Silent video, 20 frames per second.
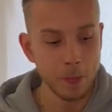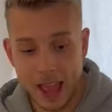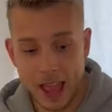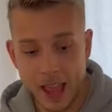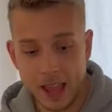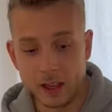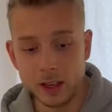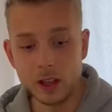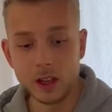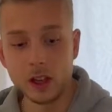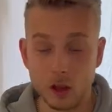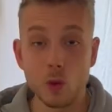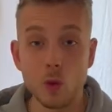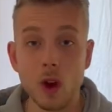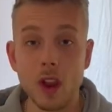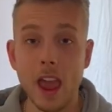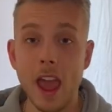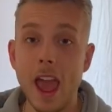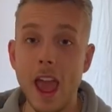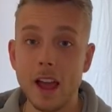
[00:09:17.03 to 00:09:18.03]
And you
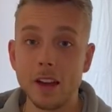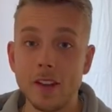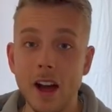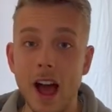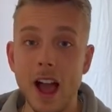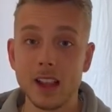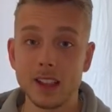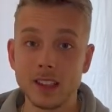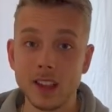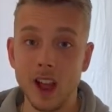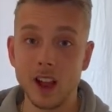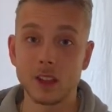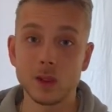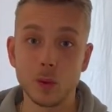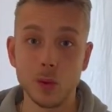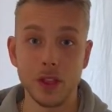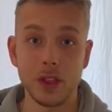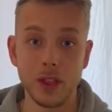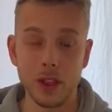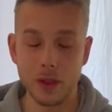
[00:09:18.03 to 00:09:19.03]
want to have high socks
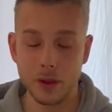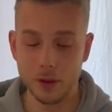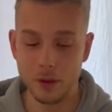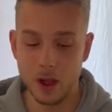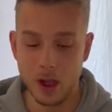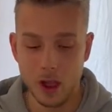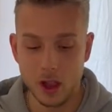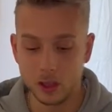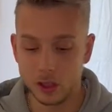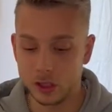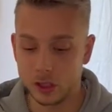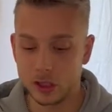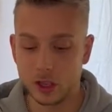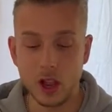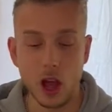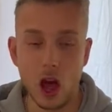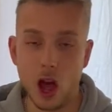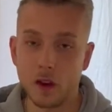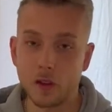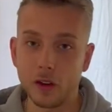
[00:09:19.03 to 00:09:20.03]
with you just to
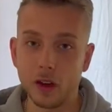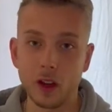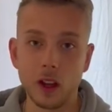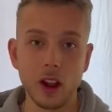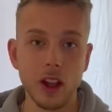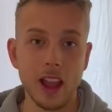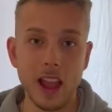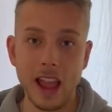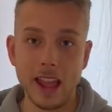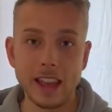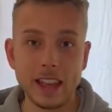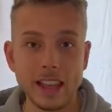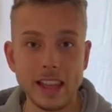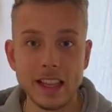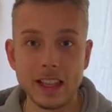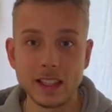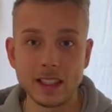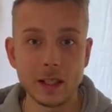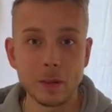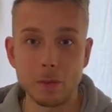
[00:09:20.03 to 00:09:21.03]
cover at
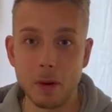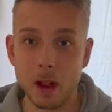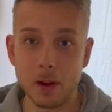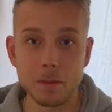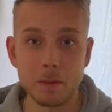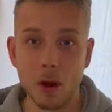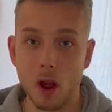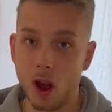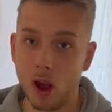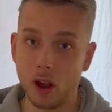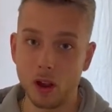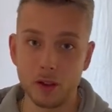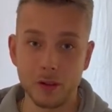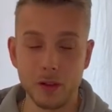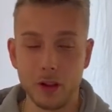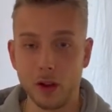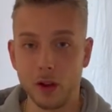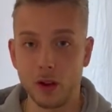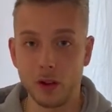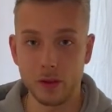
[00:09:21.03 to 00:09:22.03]
least the bottom part
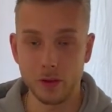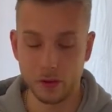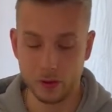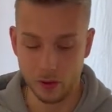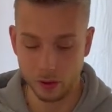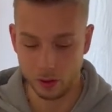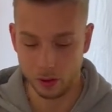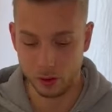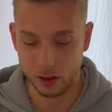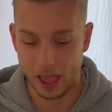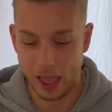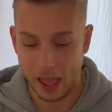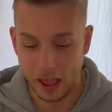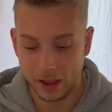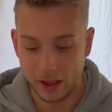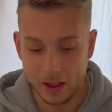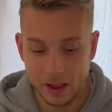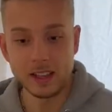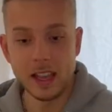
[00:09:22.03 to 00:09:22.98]
of your leg.